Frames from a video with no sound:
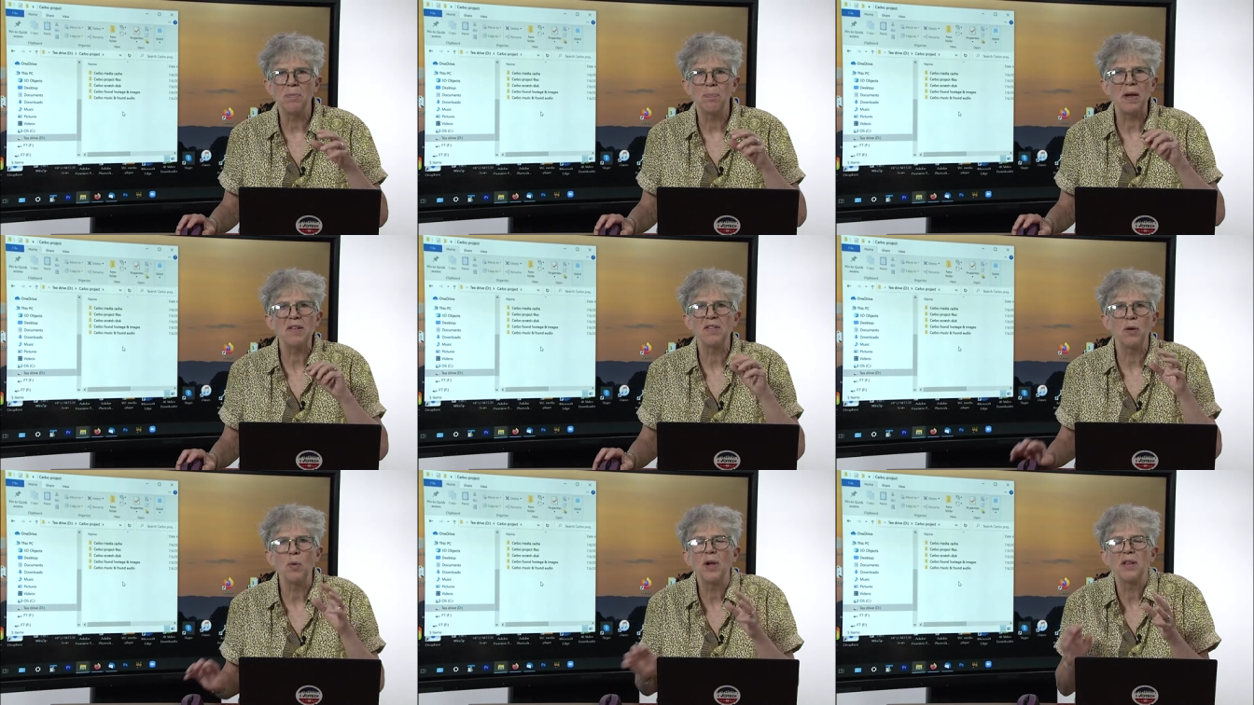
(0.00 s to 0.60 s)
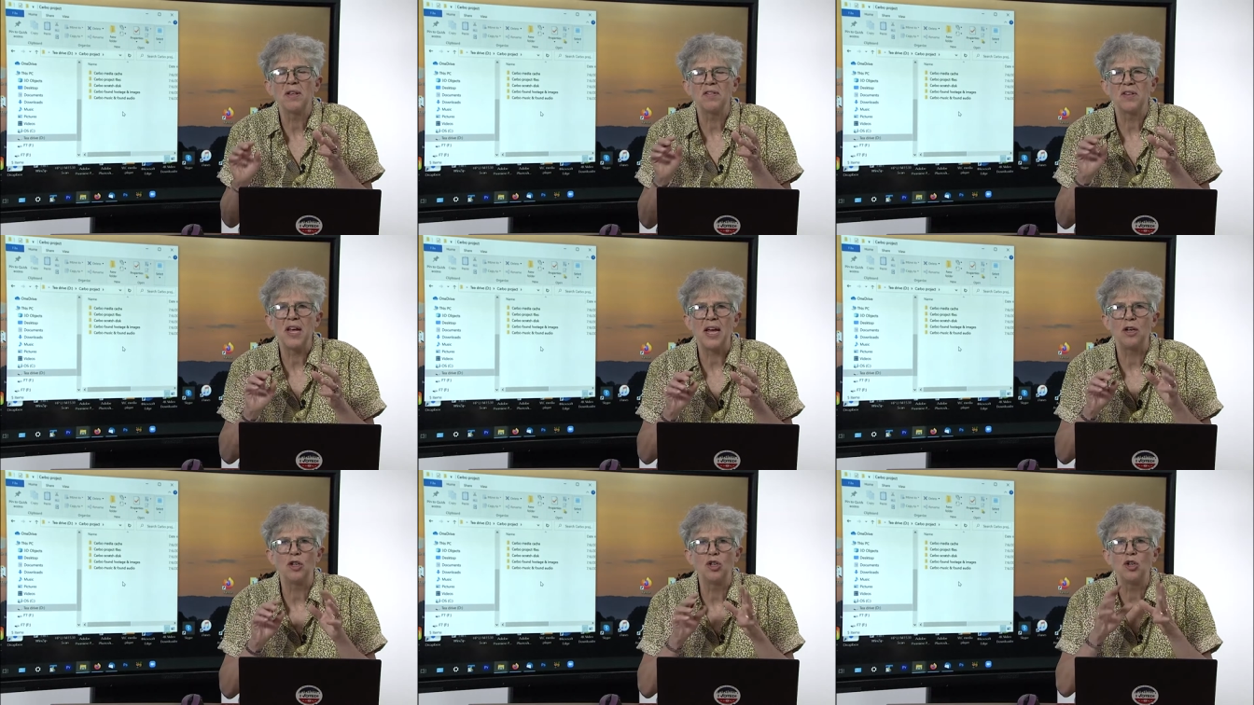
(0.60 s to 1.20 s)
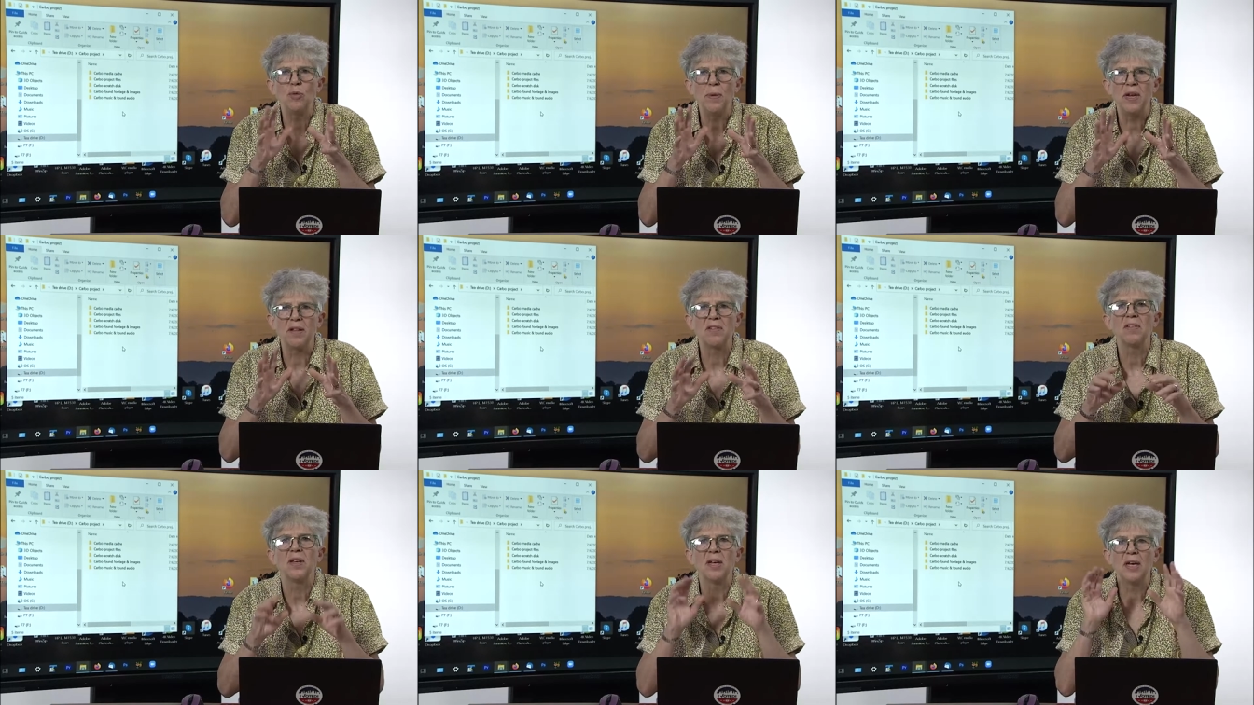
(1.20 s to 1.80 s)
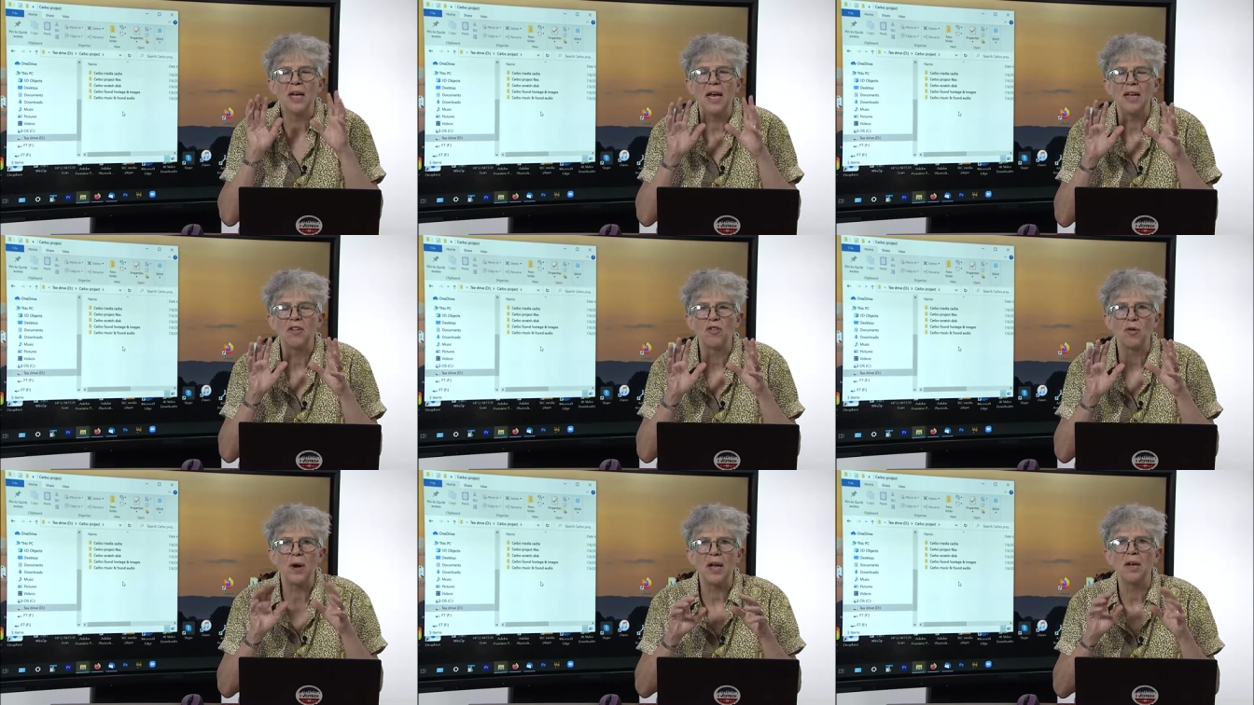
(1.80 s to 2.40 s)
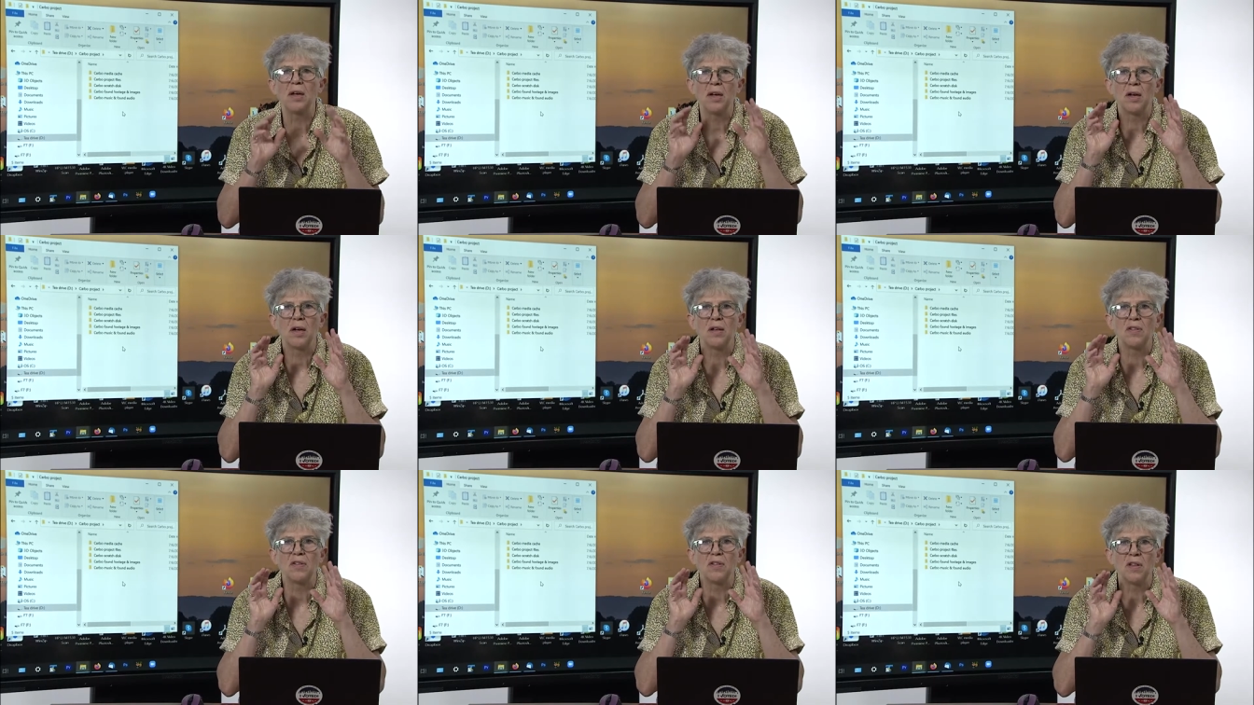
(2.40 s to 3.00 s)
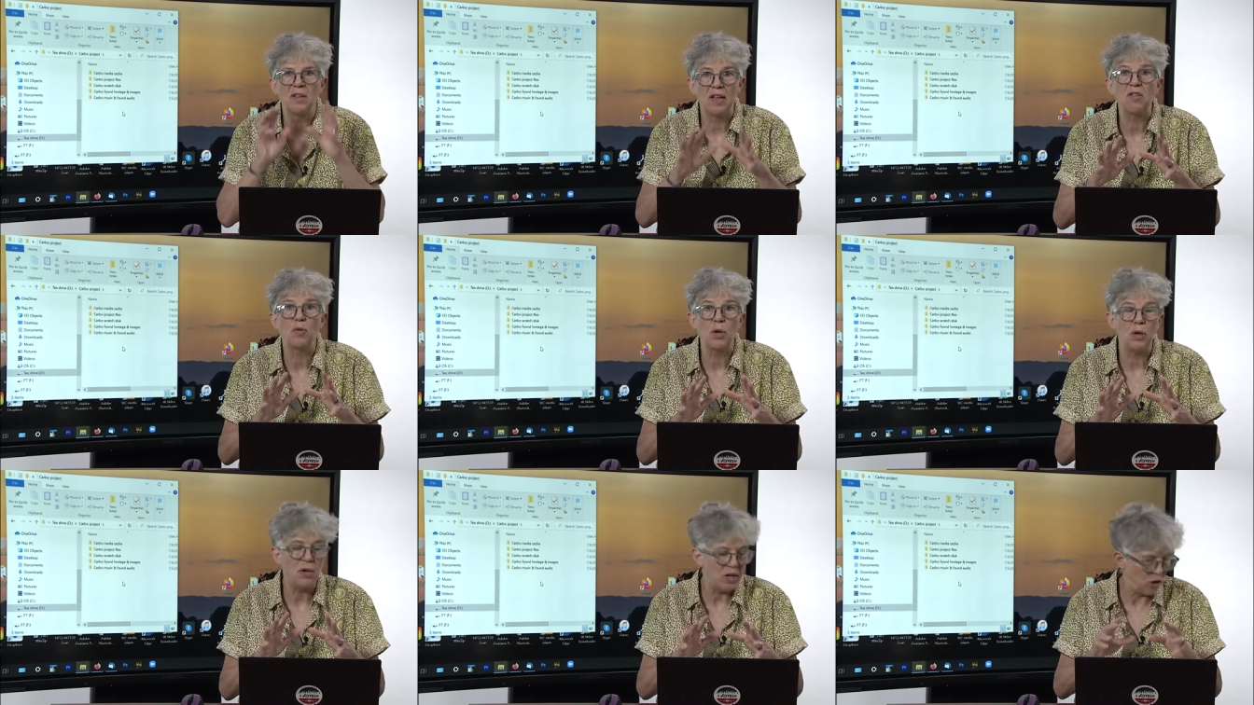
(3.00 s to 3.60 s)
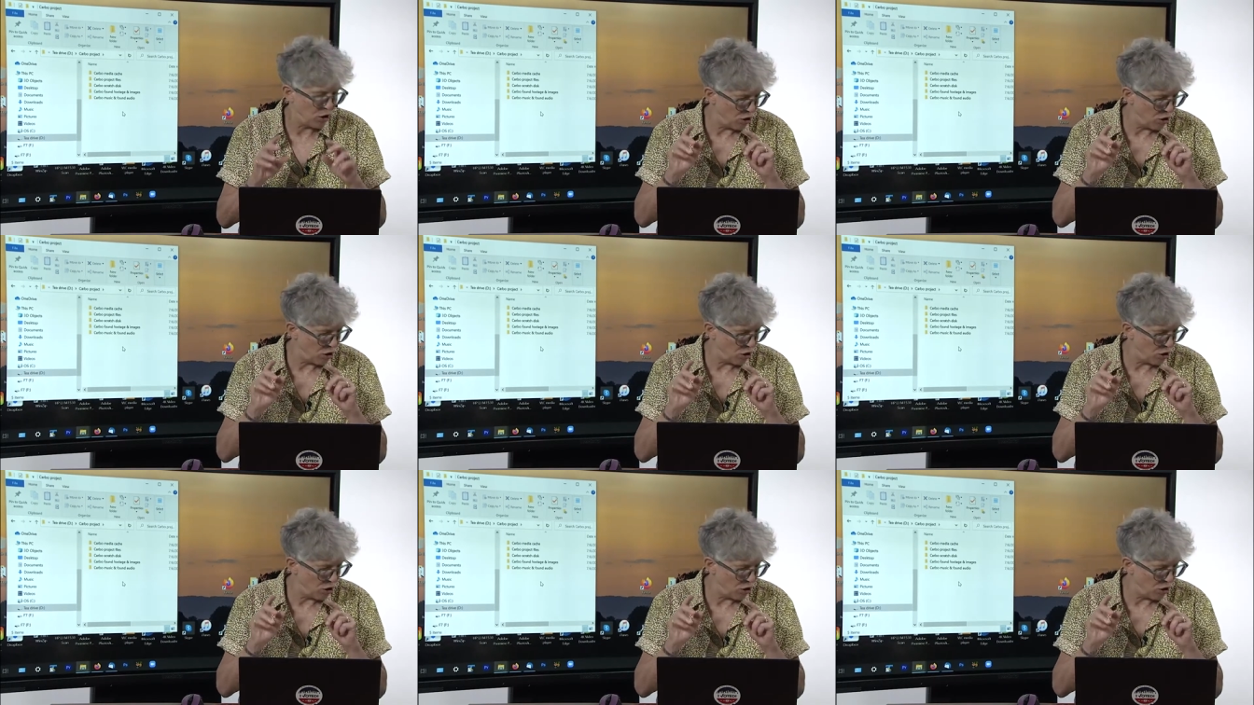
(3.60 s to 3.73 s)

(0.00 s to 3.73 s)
basically what did this take two minutes and it's great because that's what you need to